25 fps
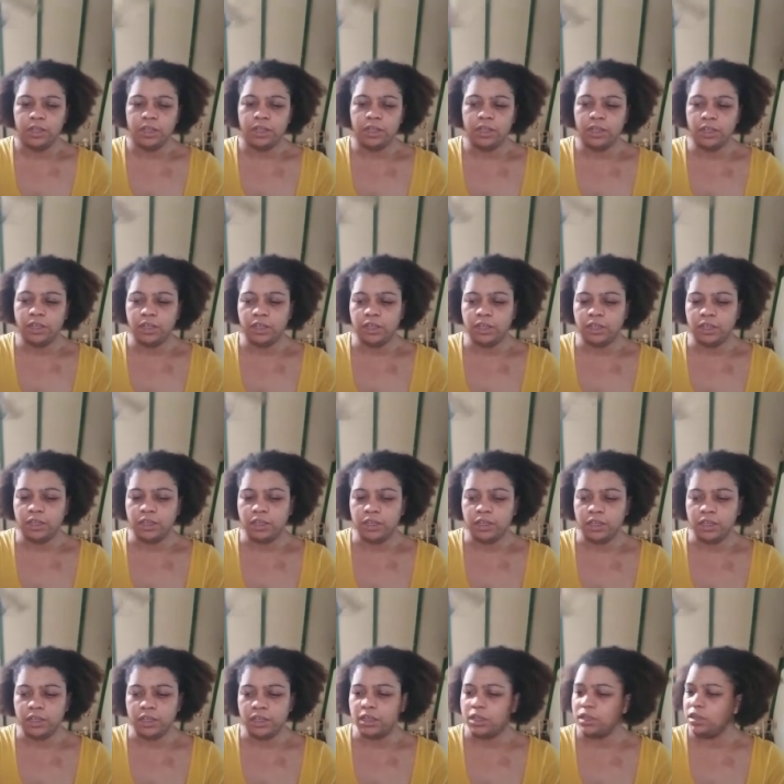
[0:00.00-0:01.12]

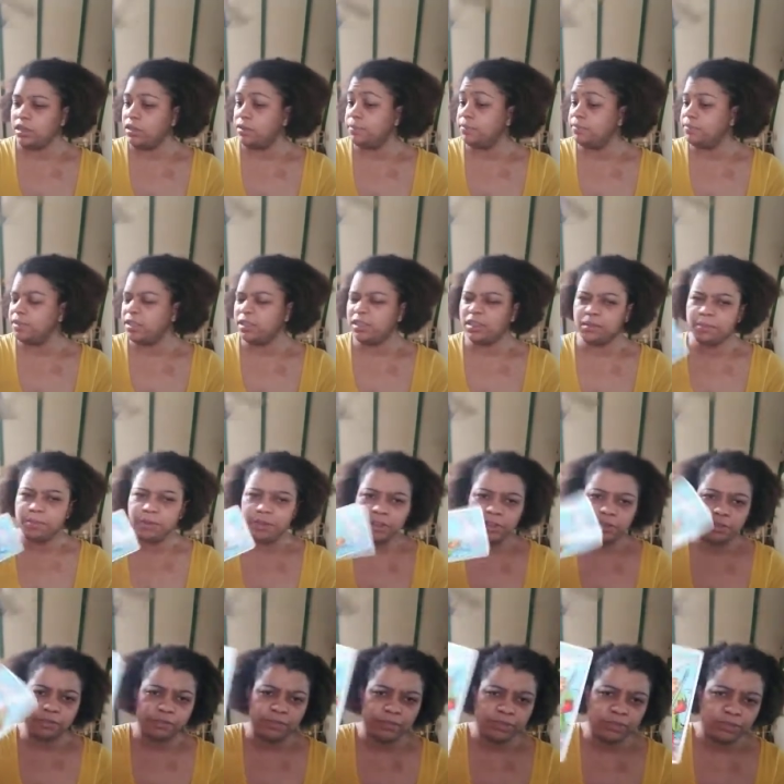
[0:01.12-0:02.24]
Uh, a little bit
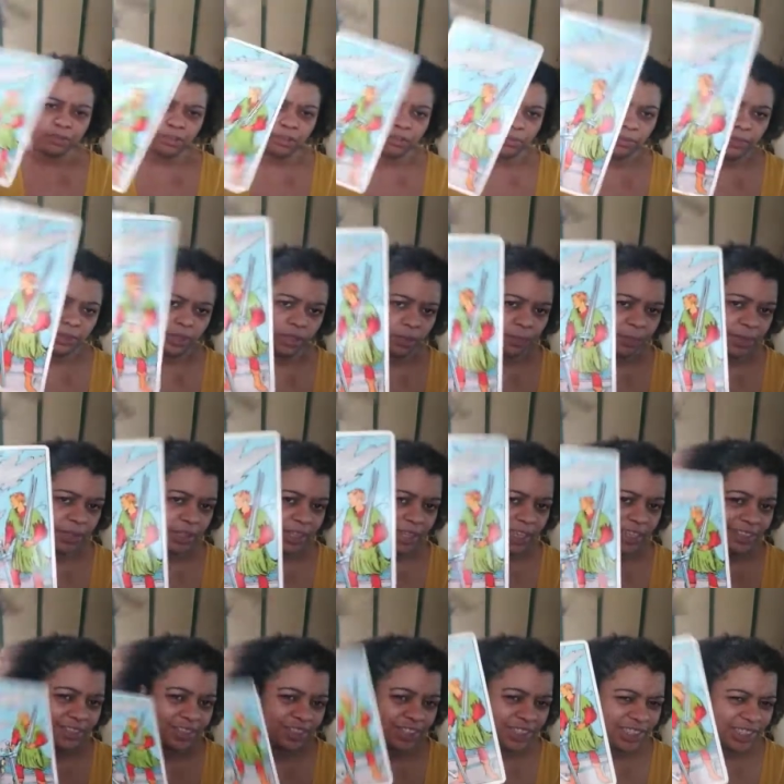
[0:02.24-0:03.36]
of
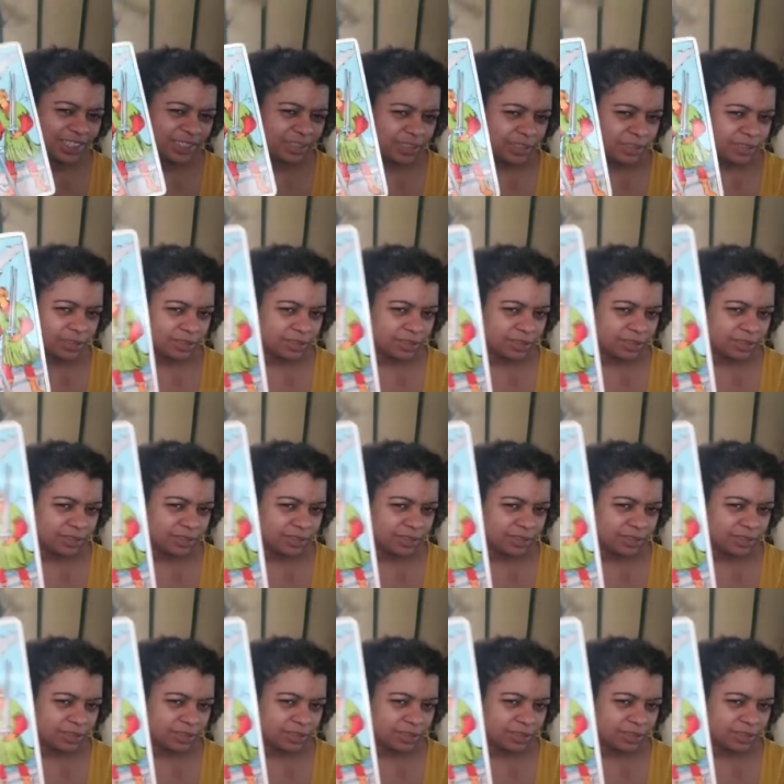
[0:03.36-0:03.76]
manipulation?